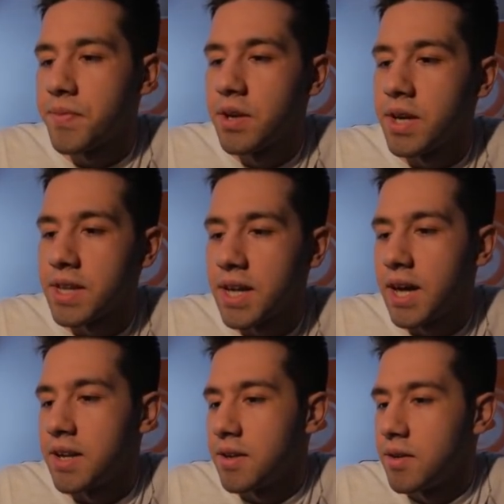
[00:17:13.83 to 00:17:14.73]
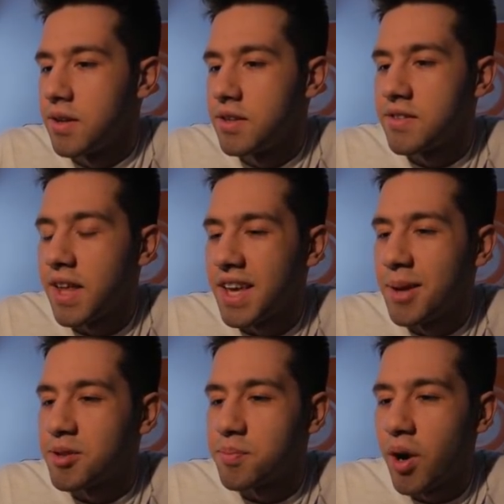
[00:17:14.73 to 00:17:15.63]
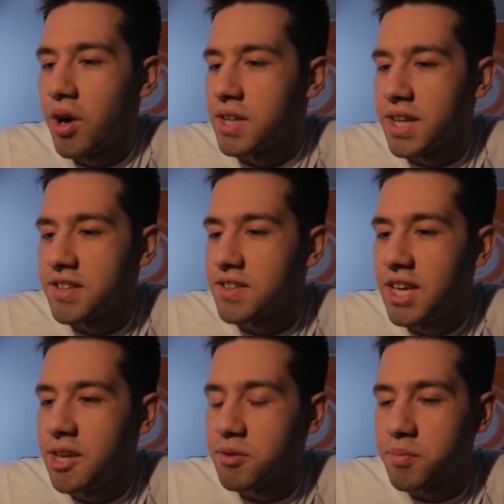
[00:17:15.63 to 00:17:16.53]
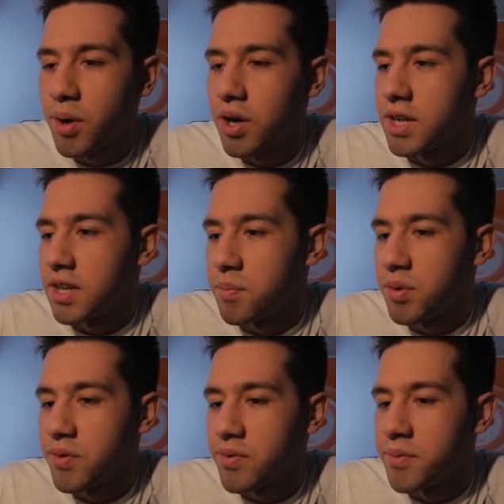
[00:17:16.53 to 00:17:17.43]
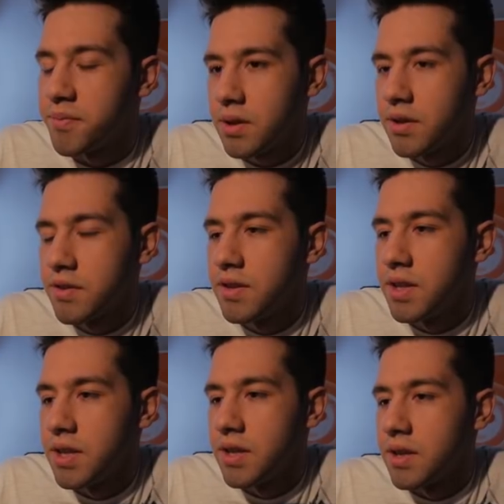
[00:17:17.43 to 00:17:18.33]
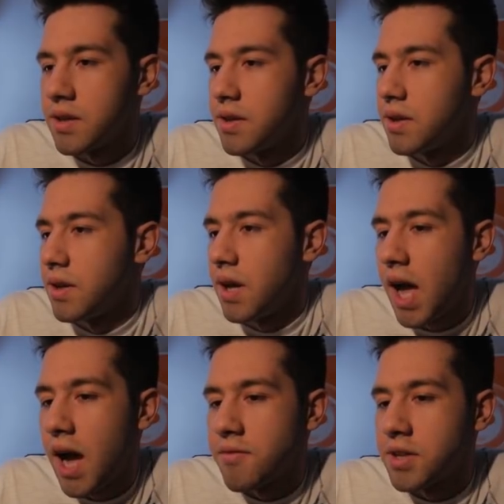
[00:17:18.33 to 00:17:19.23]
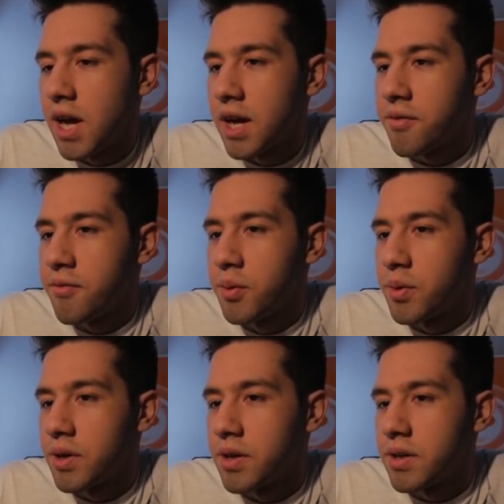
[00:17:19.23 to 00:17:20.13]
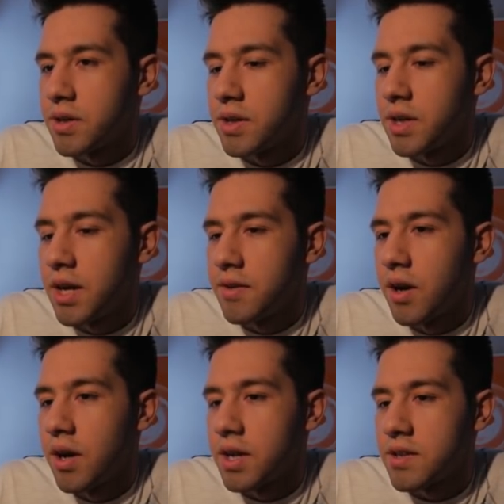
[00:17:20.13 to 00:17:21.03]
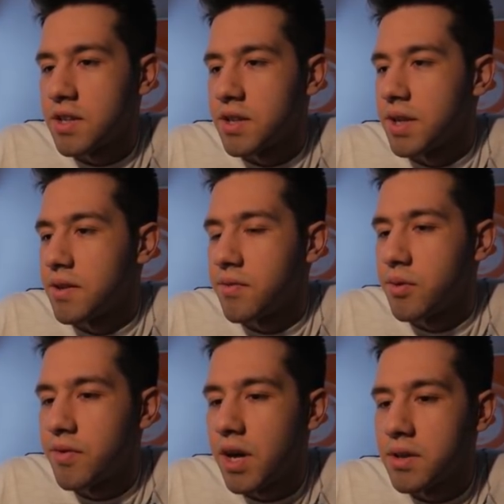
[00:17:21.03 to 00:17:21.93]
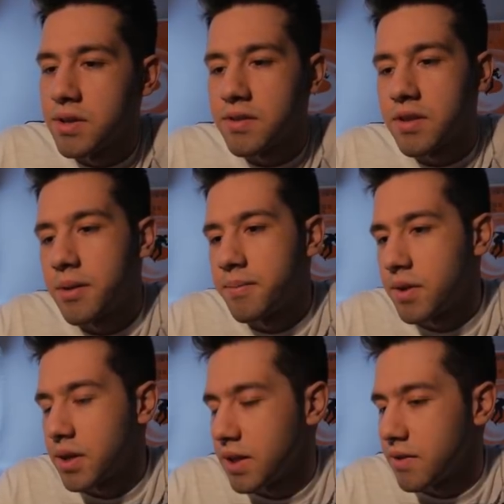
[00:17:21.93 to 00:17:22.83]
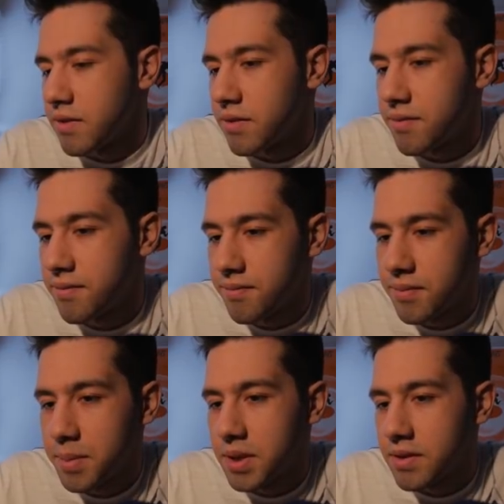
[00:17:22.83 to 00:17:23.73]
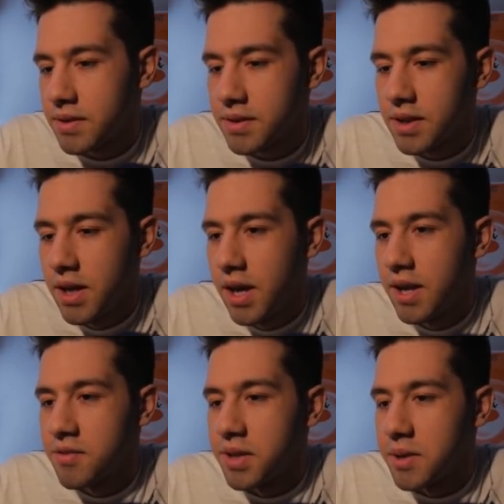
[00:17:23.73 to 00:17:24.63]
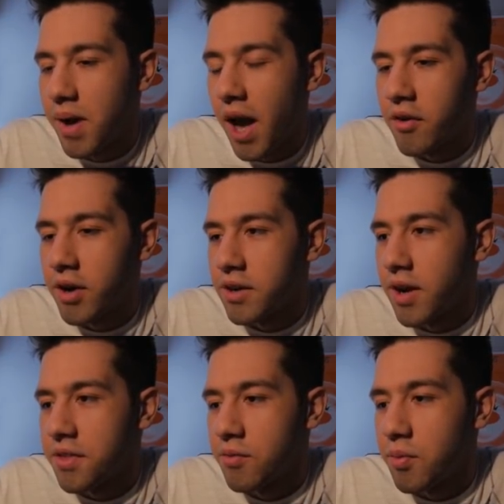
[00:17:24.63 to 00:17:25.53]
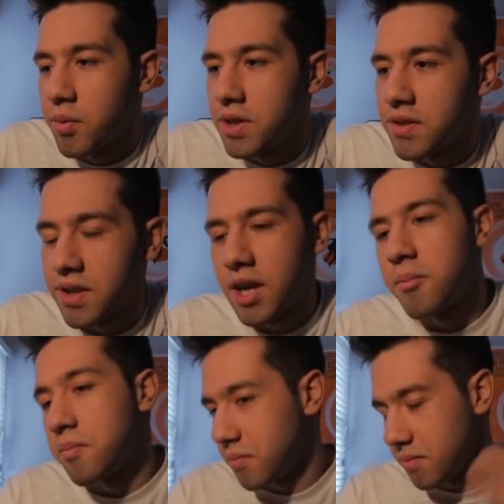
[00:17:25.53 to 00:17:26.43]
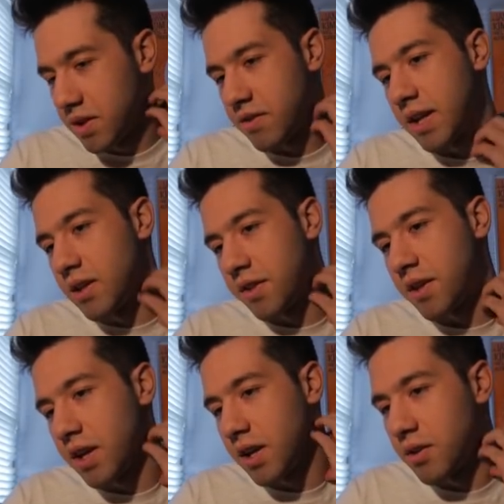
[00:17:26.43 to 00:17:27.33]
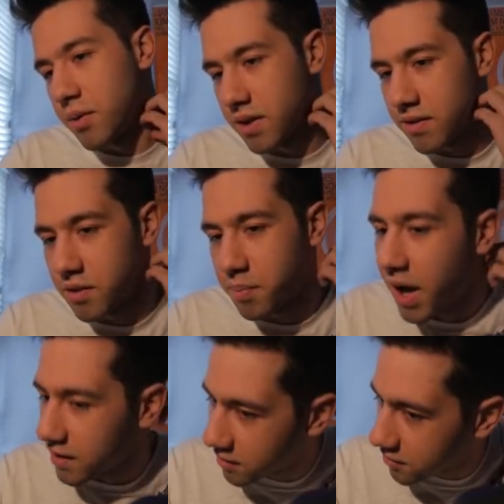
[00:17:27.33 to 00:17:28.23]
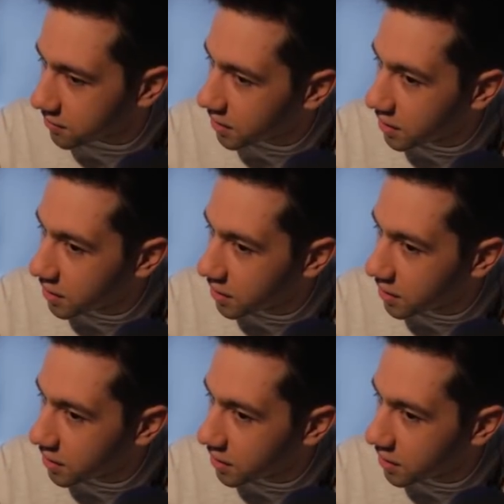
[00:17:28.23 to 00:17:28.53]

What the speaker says: Look at that. Just they keep spawning. They just keep spawning. It's beautiful. There's the Avalak for not even... Oh, it actually gets full value this time. Okay, that's... I mean, it doesn't really matter right now. I think we've won this game. There's like nothing he can do against this passive